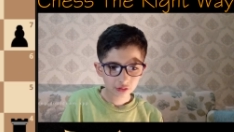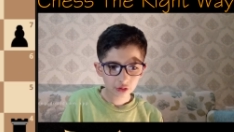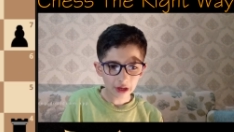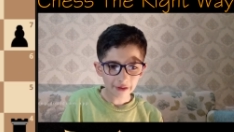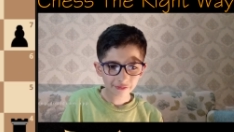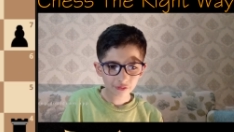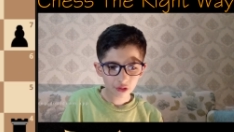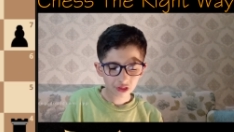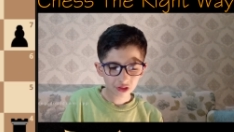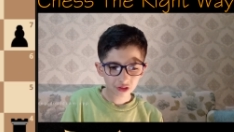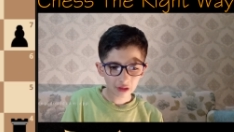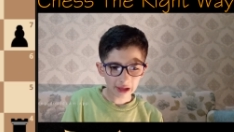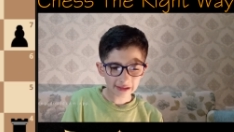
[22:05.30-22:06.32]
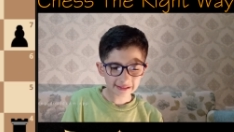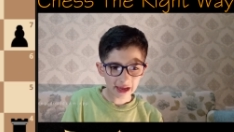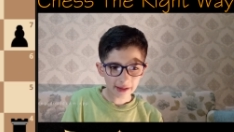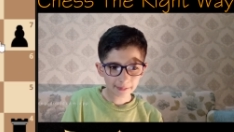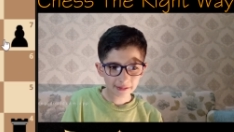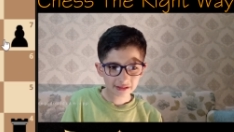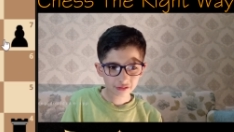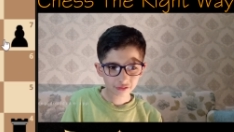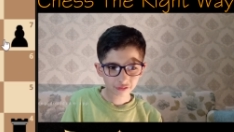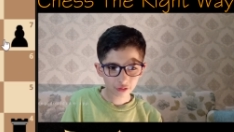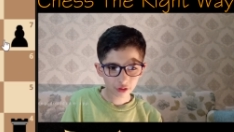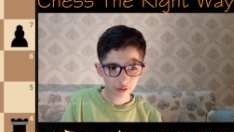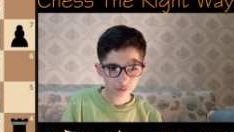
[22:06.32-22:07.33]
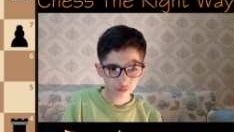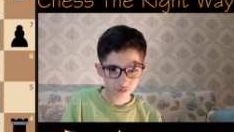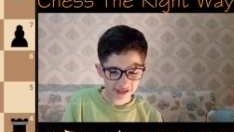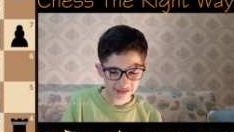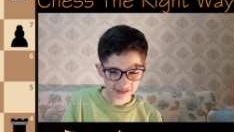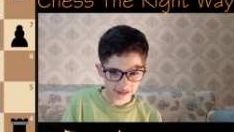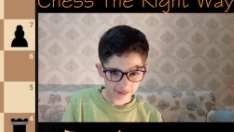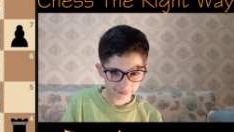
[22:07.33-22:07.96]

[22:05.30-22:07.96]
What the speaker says: have to attack pieces for a reason.